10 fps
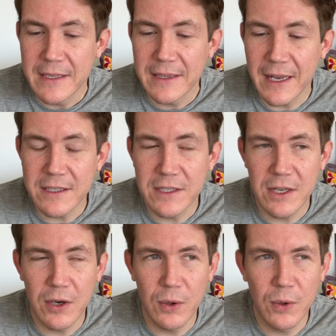That's
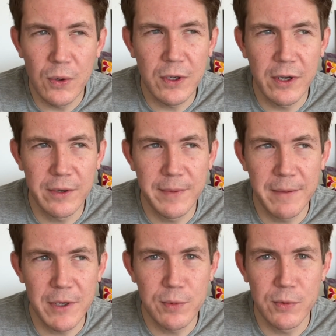all going to be
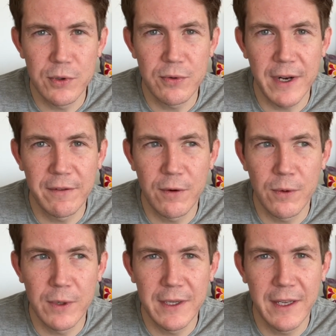much more
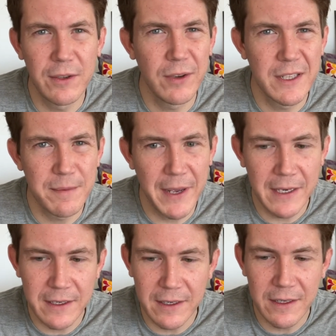straightforward than you
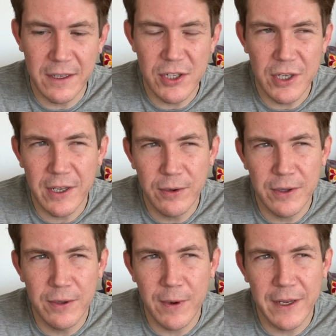expected initially, or
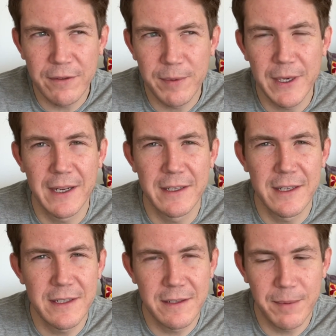the way you've been
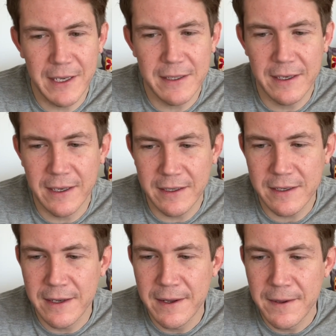anticipating it.
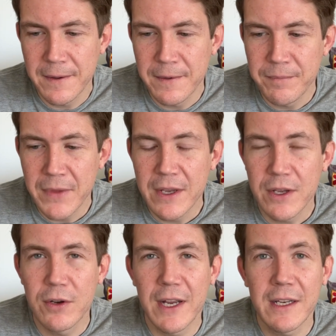
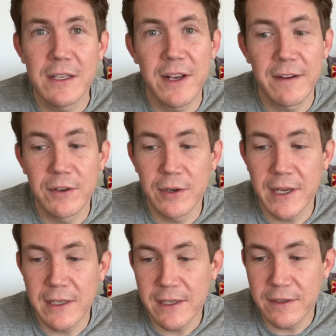You're likely to have good
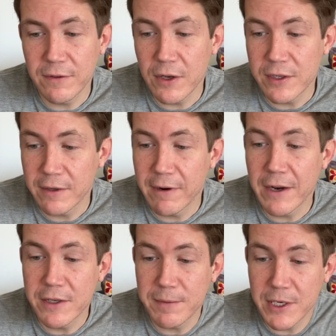ideas floating
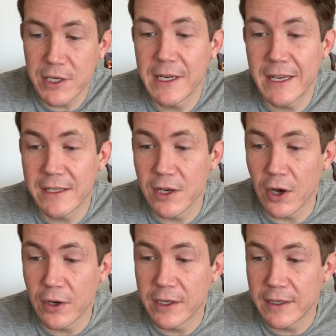around, especially later
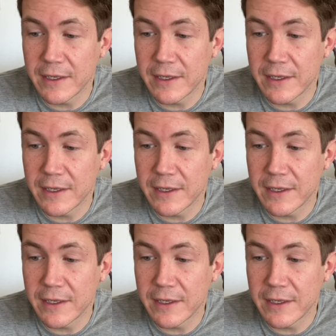on in the